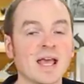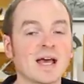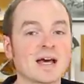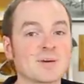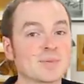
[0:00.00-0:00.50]

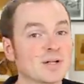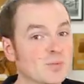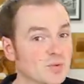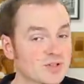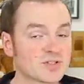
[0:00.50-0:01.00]
Uh, but I
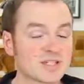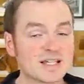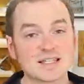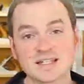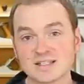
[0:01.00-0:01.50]
will
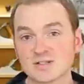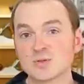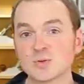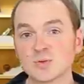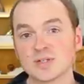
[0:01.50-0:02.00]
say that it's a
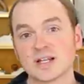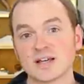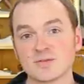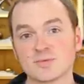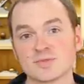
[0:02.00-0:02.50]
tool that
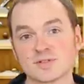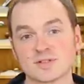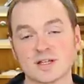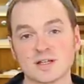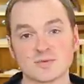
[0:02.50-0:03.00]
I
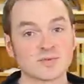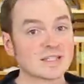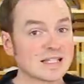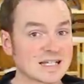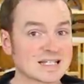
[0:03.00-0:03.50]
was uh,
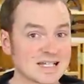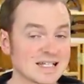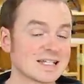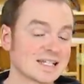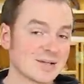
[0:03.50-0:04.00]
really
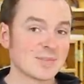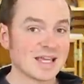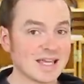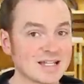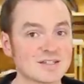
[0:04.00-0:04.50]
excited to get my
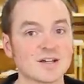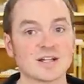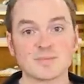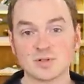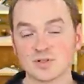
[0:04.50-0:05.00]
hands on.
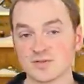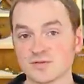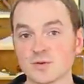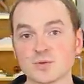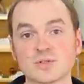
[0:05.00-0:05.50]
I've been looking
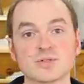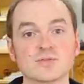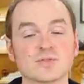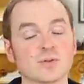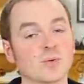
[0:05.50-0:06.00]
forward to
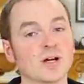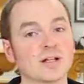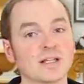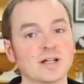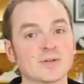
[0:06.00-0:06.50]
for a
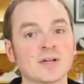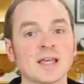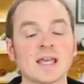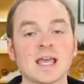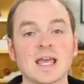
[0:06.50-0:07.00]
while now.
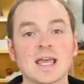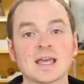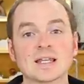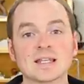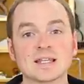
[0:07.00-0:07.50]

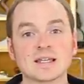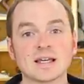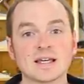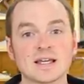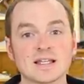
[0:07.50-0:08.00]
And
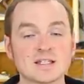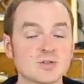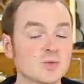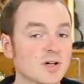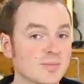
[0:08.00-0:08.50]
uh, it's a
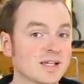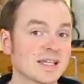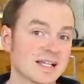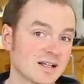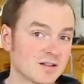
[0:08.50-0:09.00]
tool I've been
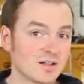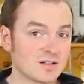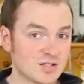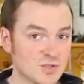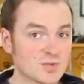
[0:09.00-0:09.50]
getting a lot
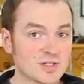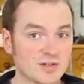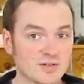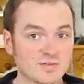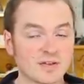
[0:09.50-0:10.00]
of use
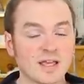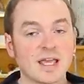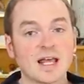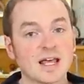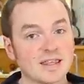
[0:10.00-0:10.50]
out of.
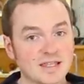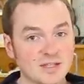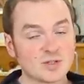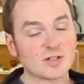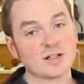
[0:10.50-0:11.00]
And I
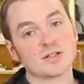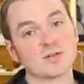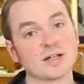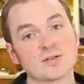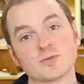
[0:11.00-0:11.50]
think you, a lot of
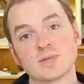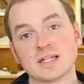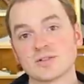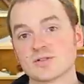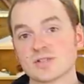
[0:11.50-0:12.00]
you guys will be
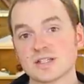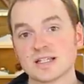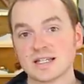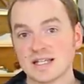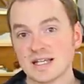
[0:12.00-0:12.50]
interested
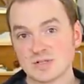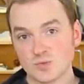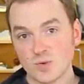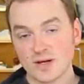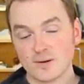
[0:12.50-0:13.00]
in it as
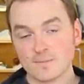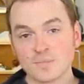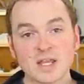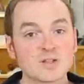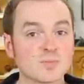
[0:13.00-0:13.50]
well.
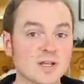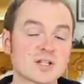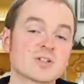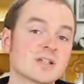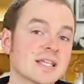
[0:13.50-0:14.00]
So
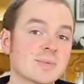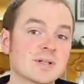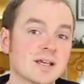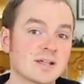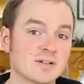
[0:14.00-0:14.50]
make sure you keep
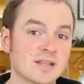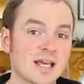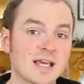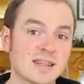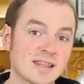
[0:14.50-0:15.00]
an eye out on
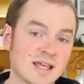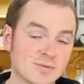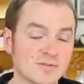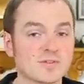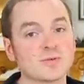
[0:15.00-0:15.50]
that. That
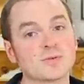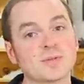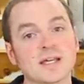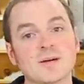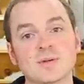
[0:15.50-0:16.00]
review will
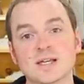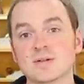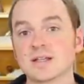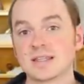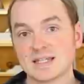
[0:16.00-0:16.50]
be coming
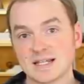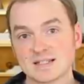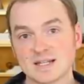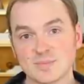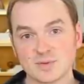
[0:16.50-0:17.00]
out in the
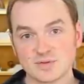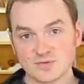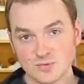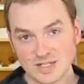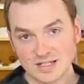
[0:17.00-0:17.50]
next couple
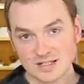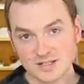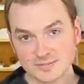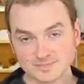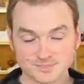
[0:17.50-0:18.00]
of weeks.